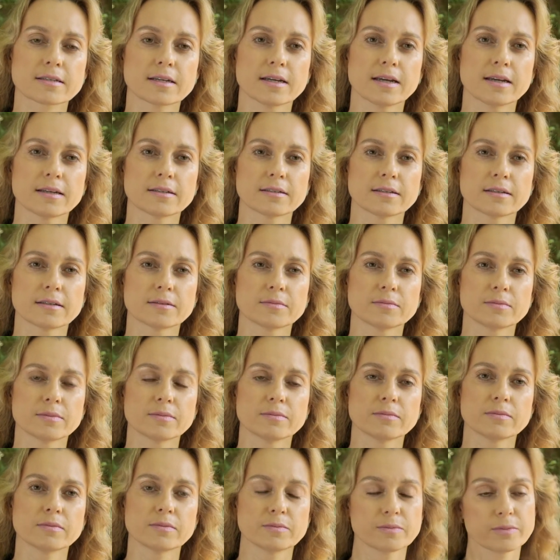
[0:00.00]
and uh,
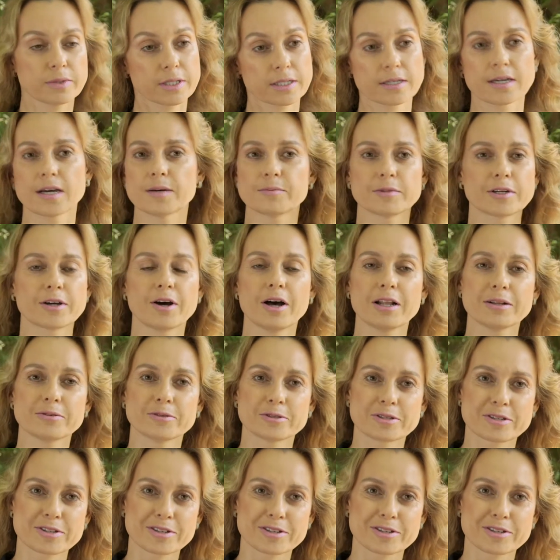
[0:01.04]
become a Hollywood